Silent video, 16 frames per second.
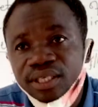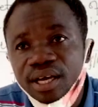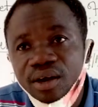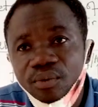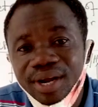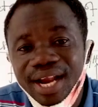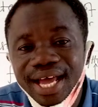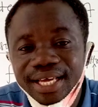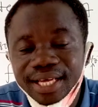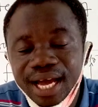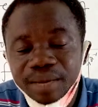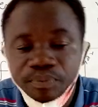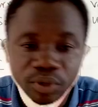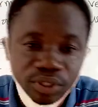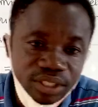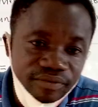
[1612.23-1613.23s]
when I
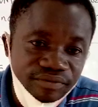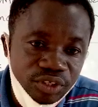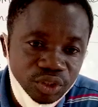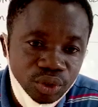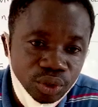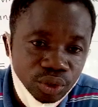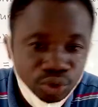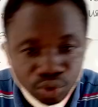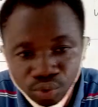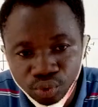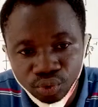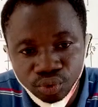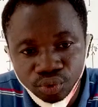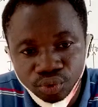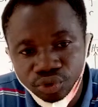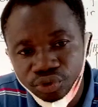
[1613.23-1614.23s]
post a video,
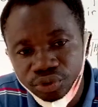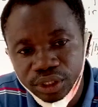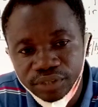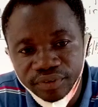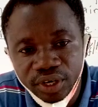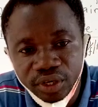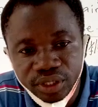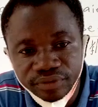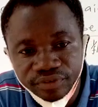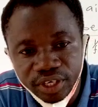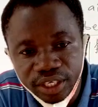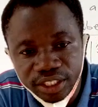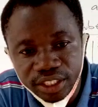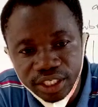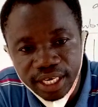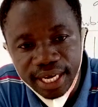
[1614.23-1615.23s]
you receive a
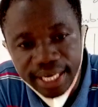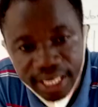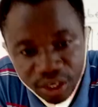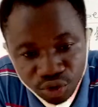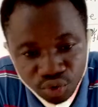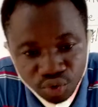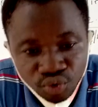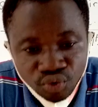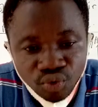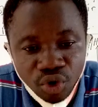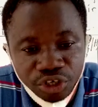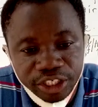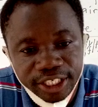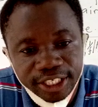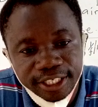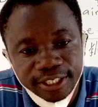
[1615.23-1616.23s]
notification and then you
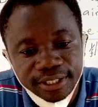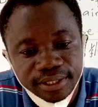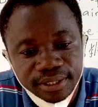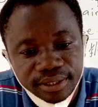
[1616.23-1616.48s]
watch it.